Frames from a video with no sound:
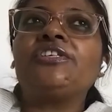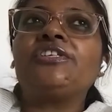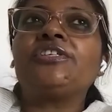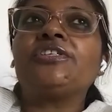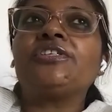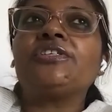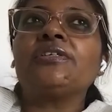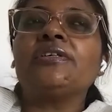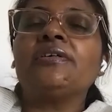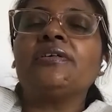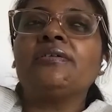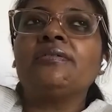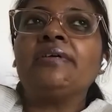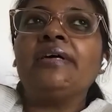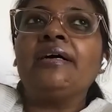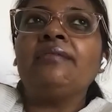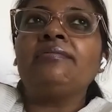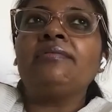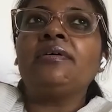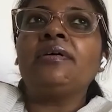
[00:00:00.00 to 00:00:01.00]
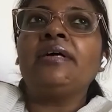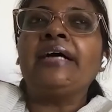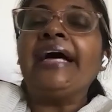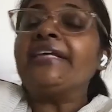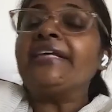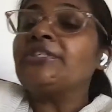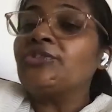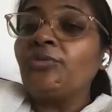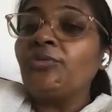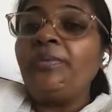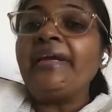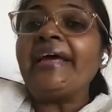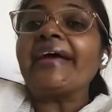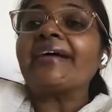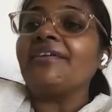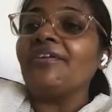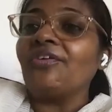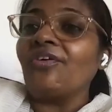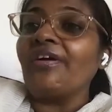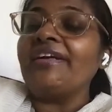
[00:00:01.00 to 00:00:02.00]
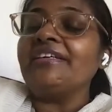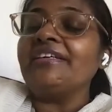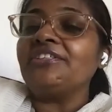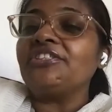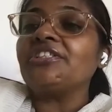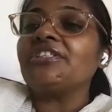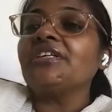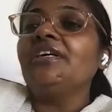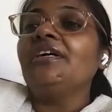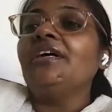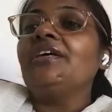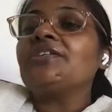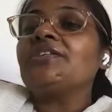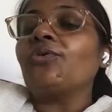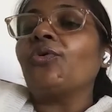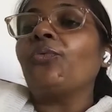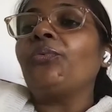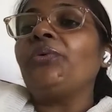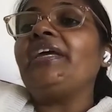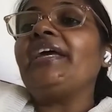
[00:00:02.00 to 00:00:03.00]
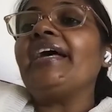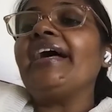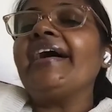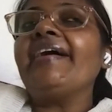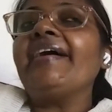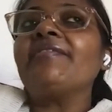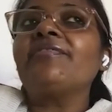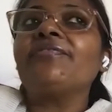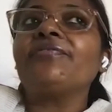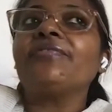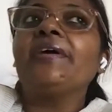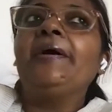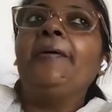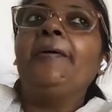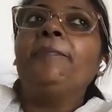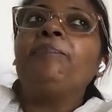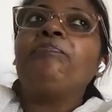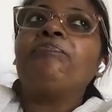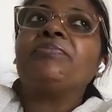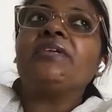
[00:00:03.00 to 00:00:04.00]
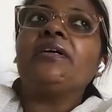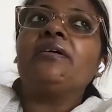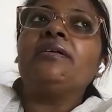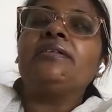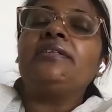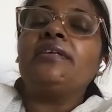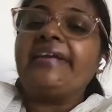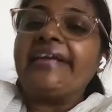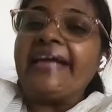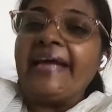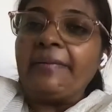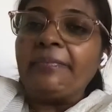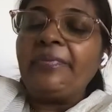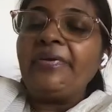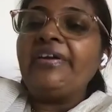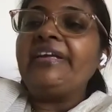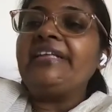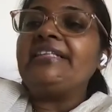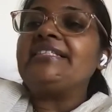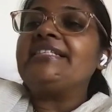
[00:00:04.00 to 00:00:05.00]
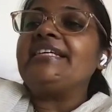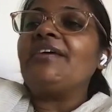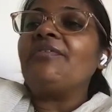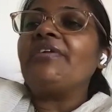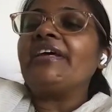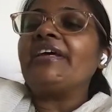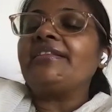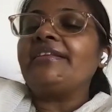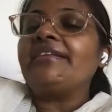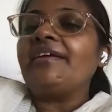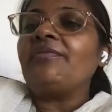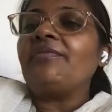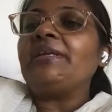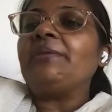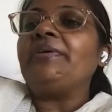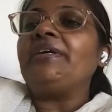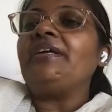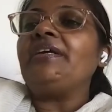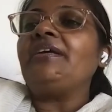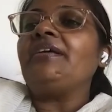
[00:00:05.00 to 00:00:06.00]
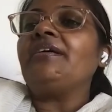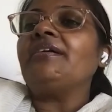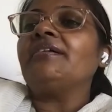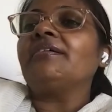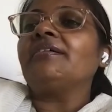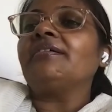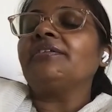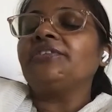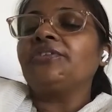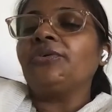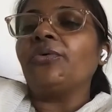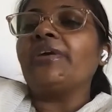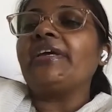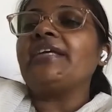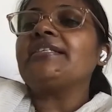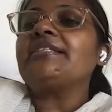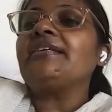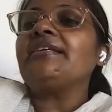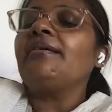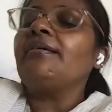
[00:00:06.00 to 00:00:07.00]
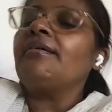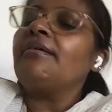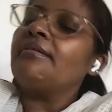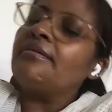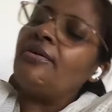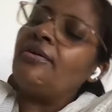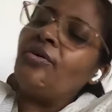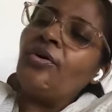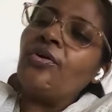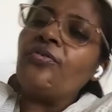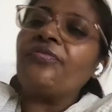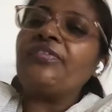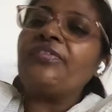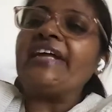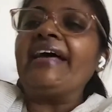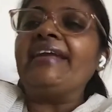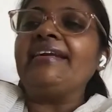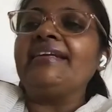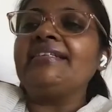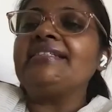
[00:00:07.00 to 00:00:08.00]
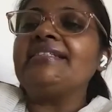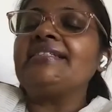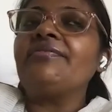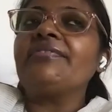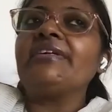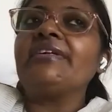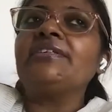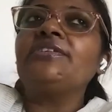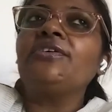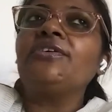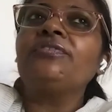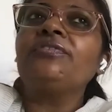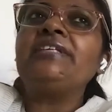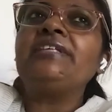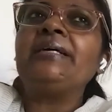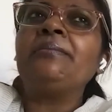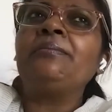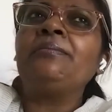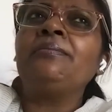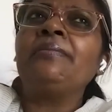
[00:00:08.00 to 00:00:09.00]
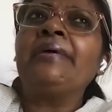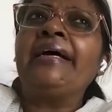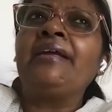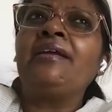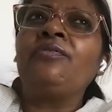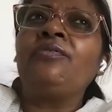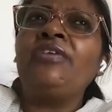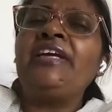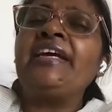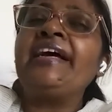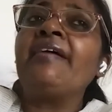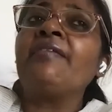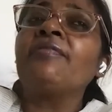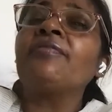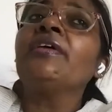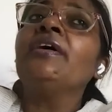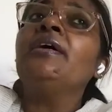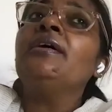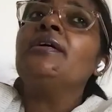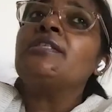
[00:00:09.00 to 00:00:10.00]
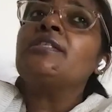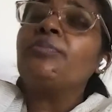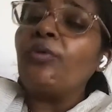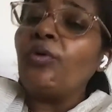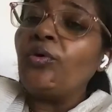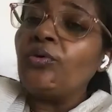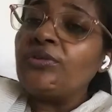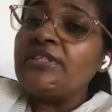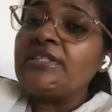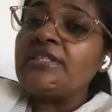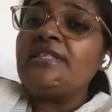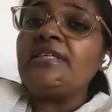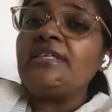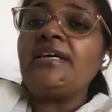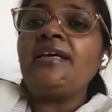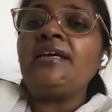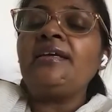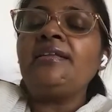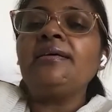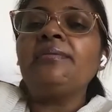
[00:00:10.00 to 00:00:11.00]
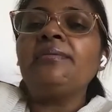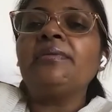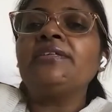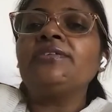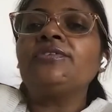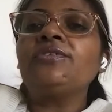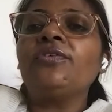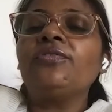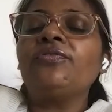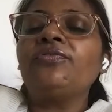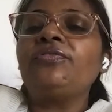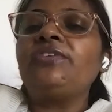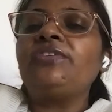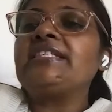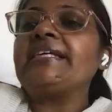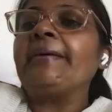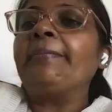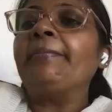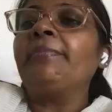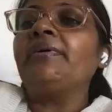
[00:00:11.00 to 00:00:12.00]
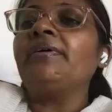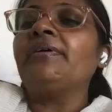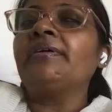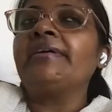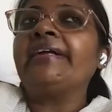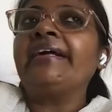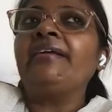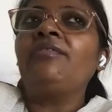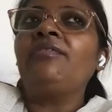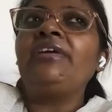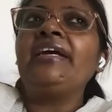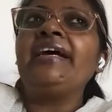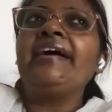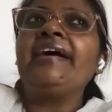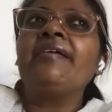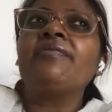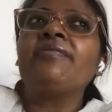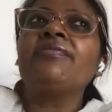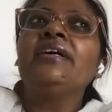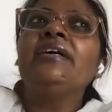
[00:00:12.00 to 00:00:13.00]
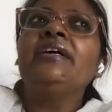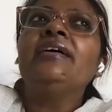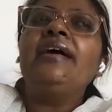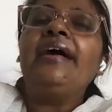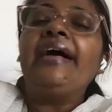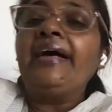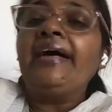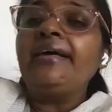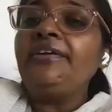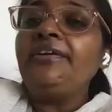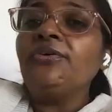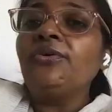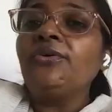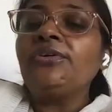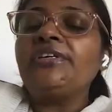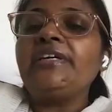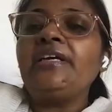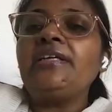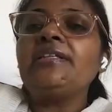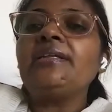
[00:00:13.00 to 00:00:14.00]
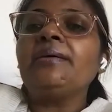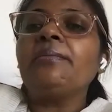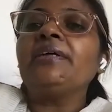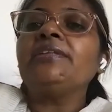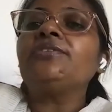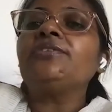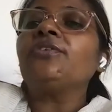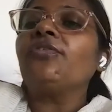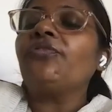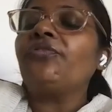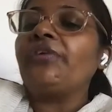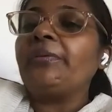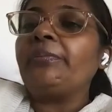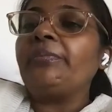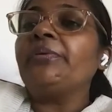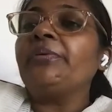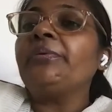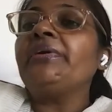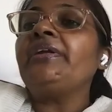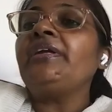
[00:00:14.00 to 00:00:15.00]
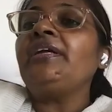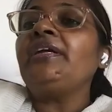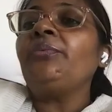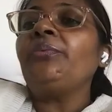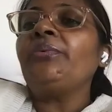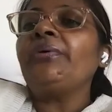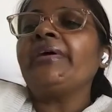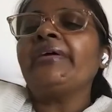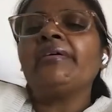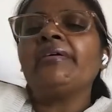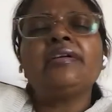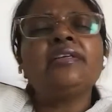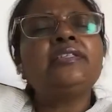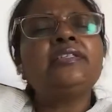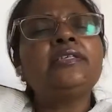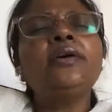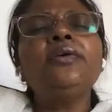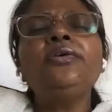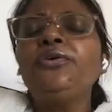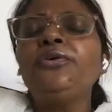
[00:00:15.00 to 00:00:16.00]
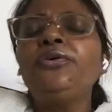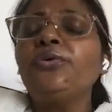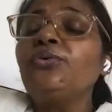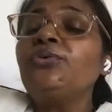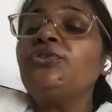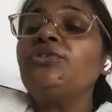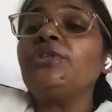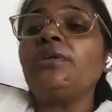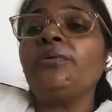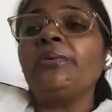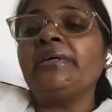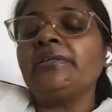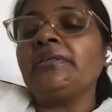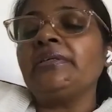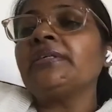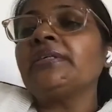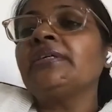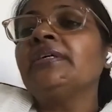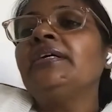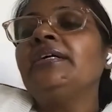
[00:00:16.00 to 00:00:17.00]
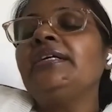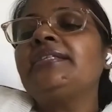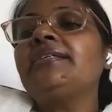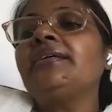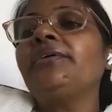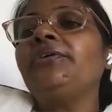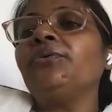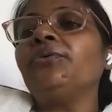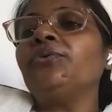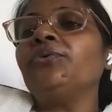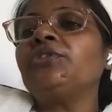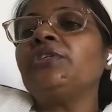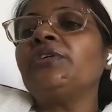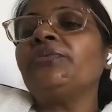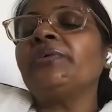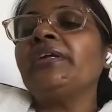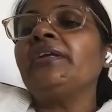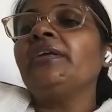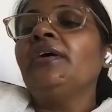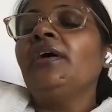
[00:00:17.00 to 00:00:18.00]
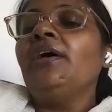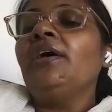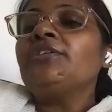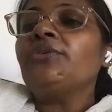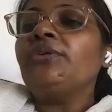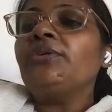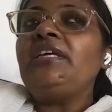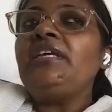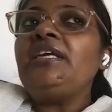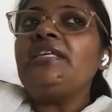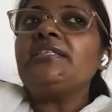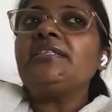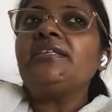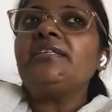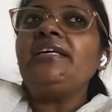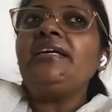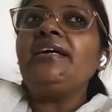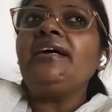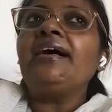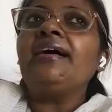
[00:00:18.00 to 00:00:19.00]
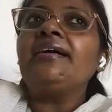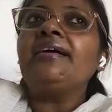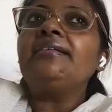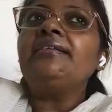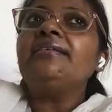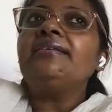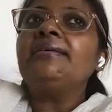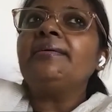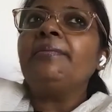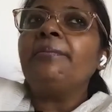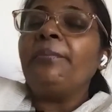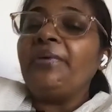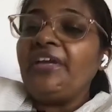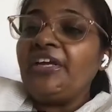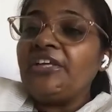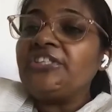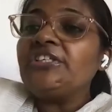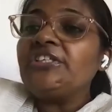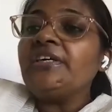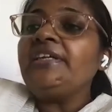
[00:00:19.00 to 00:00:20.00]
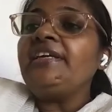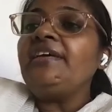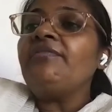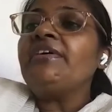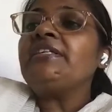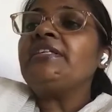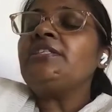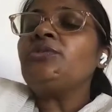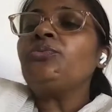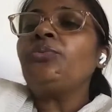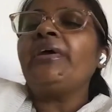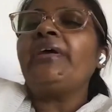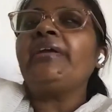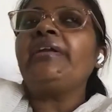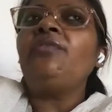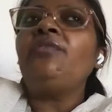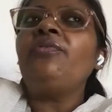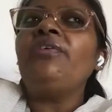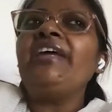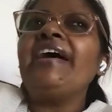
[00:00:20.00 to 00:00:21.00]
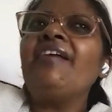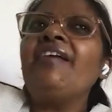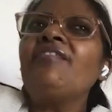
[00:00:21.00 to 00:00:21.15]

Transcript: which uh, has to be acknowledged. So we have Uh, the grandparents' day where they will be uh, showcasing a lot of talents in front of them, and we have sports day in the month of December, and we have annual day in the month of February, where it's a huge it's a huge event. So these three are the major events, wherein we